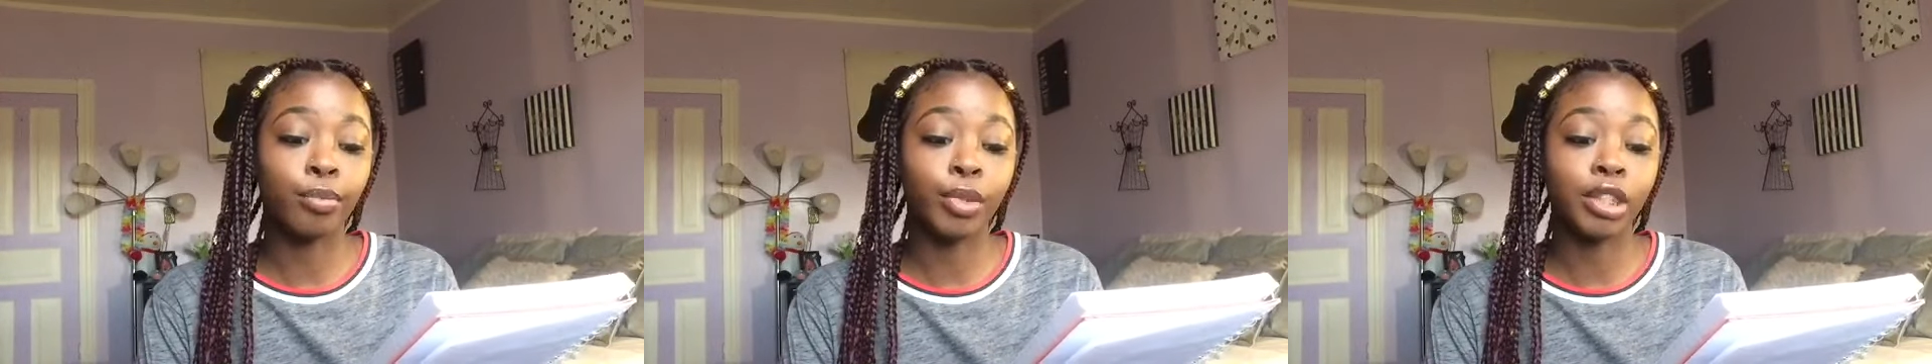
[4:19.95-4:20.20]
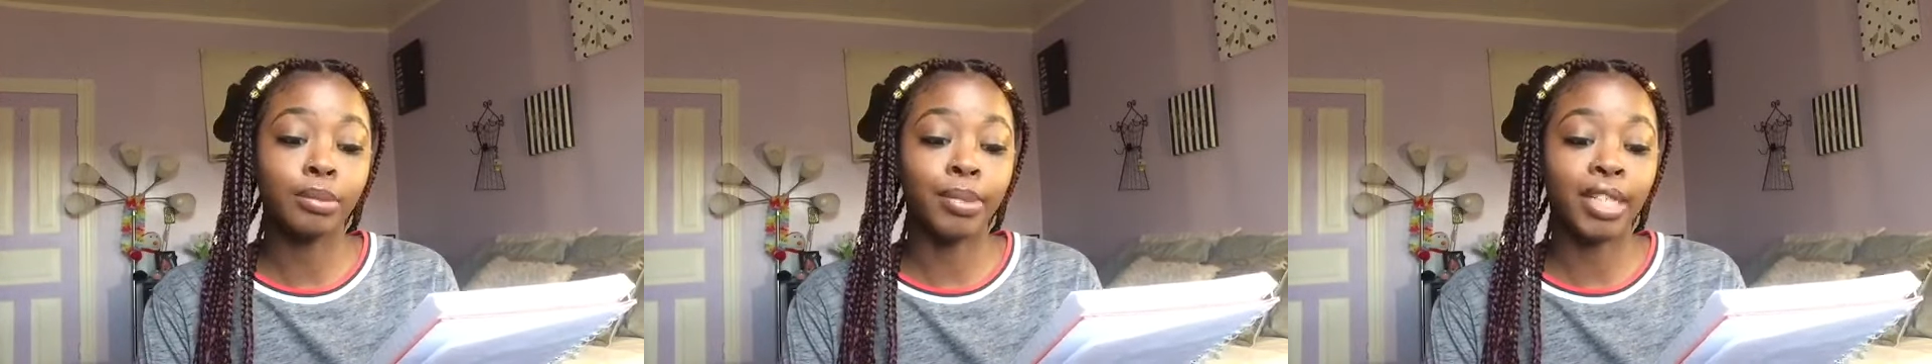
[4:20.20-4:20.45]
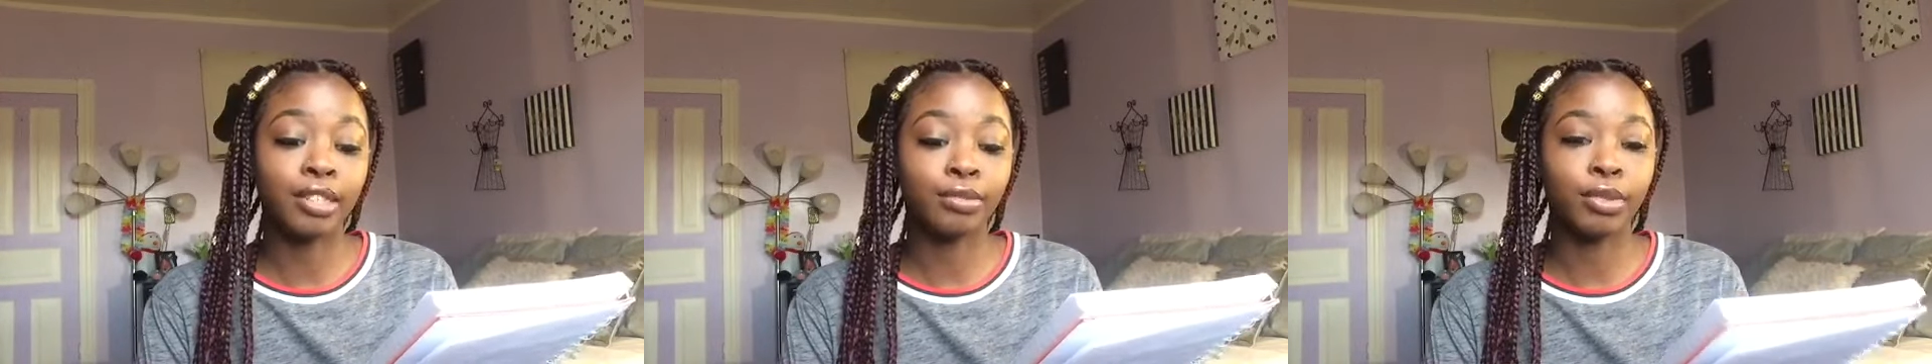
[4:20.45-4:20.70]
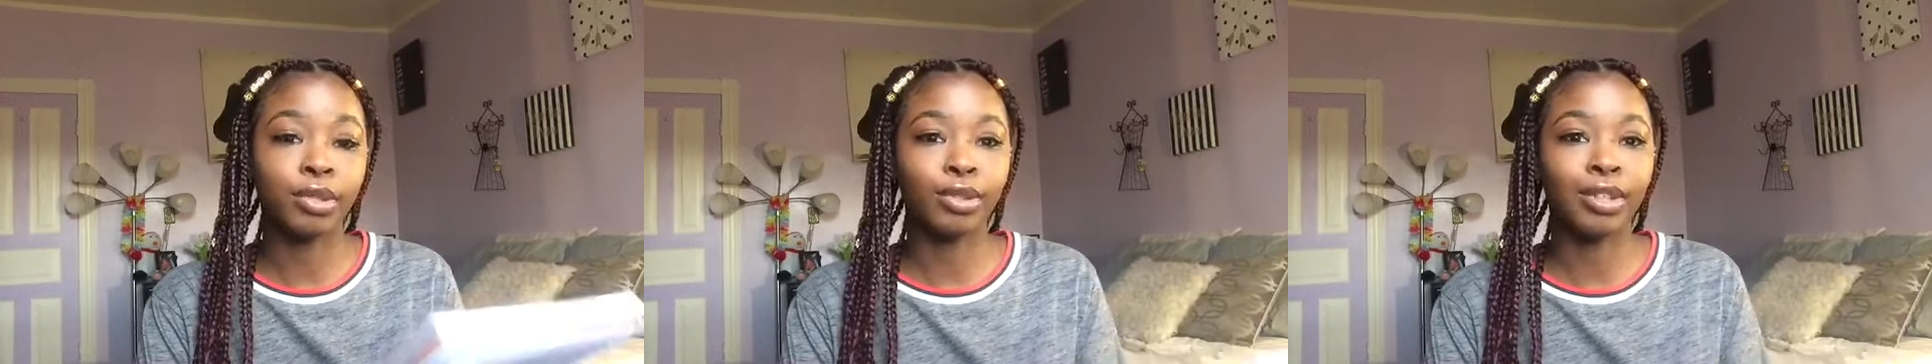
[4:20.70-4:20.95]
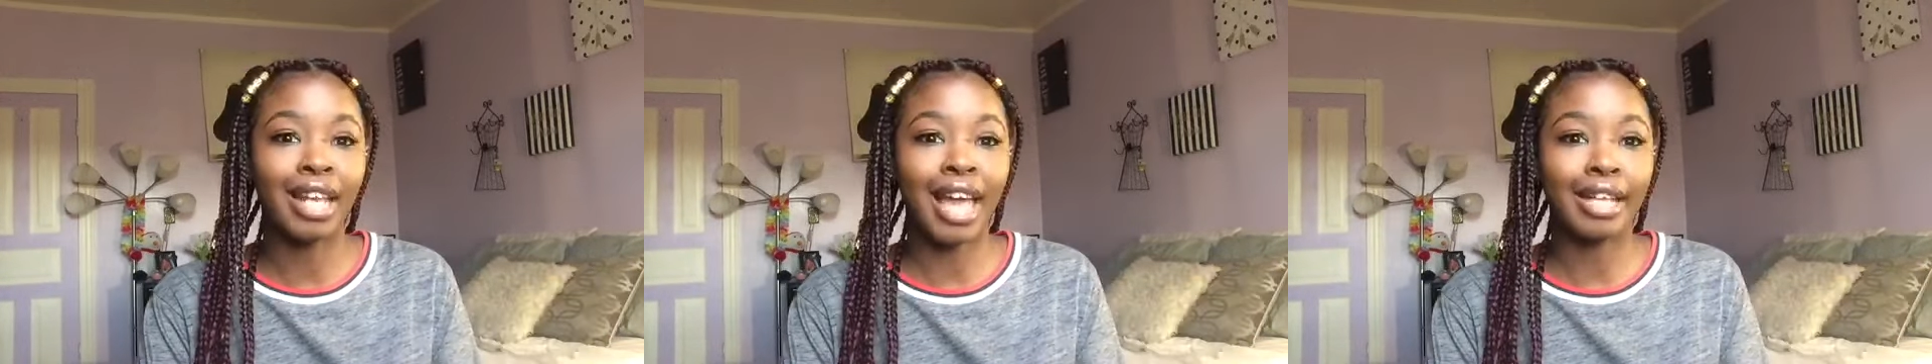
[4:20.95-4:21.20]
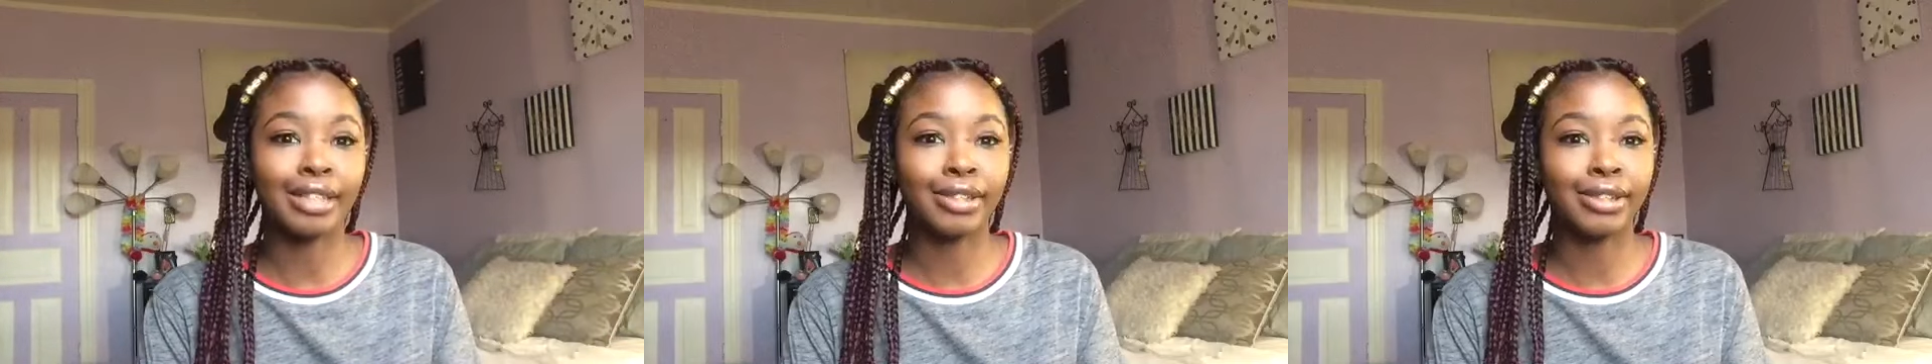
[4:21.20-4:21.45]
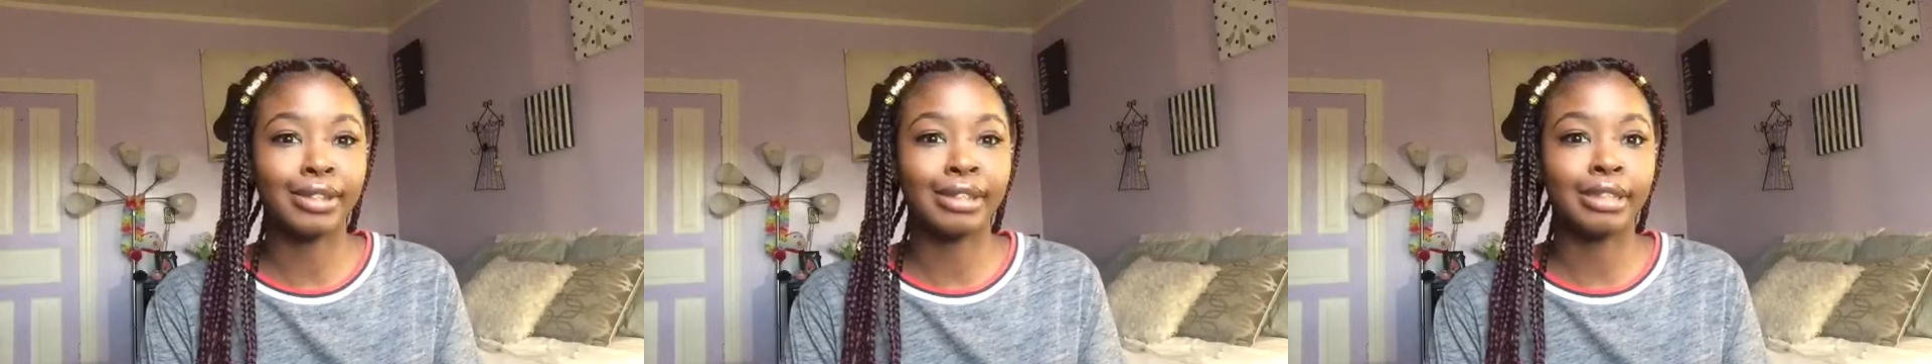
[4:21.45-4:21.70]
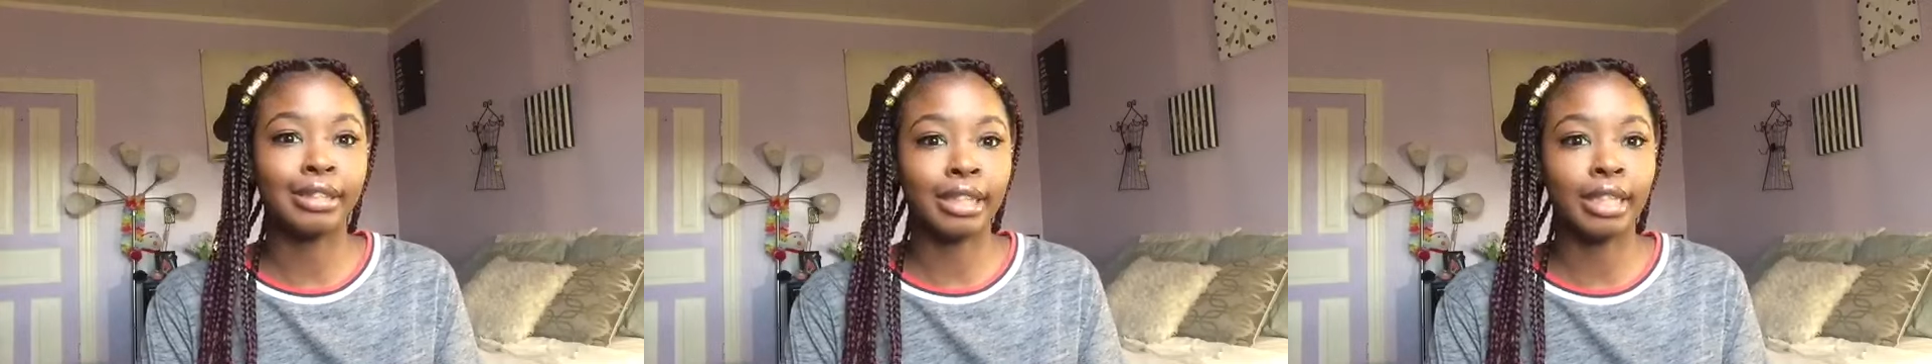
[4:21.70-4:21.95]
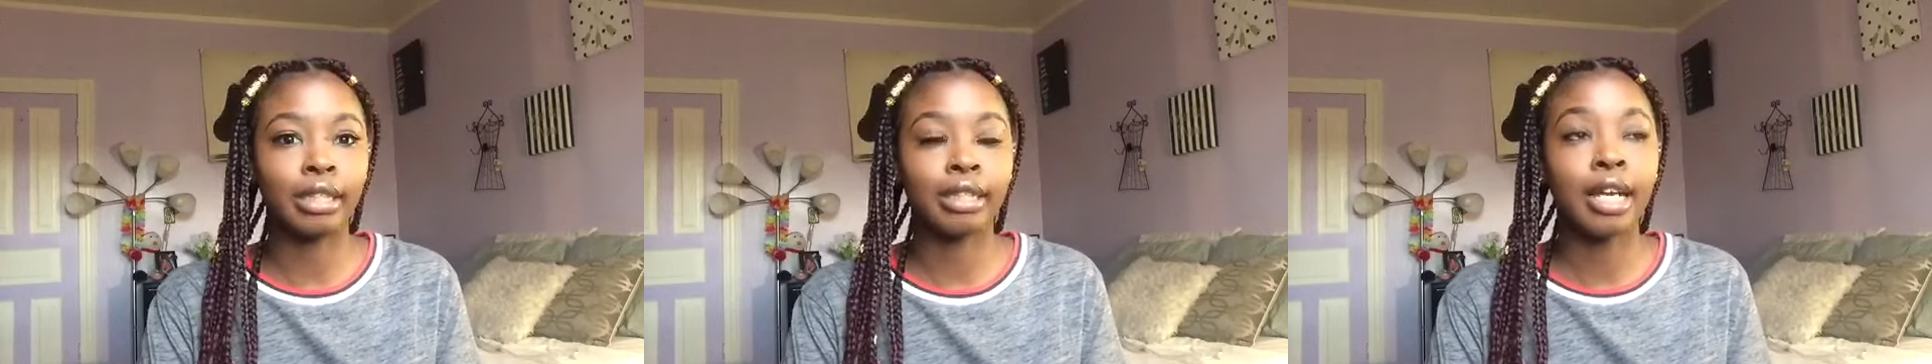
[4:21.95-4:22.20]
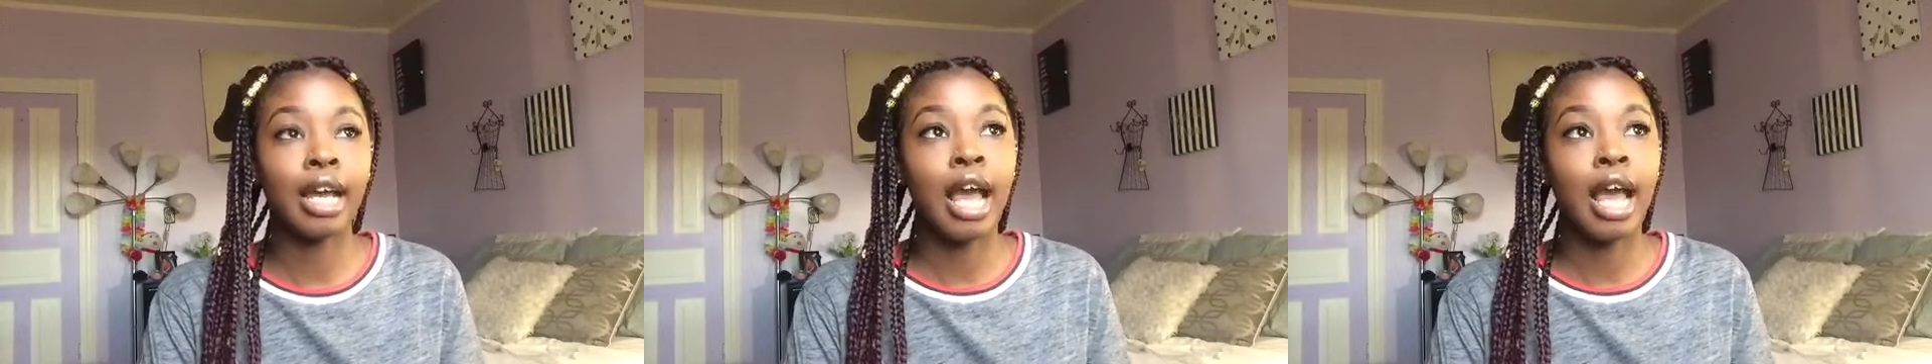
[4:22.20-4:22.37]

which place would you like to see?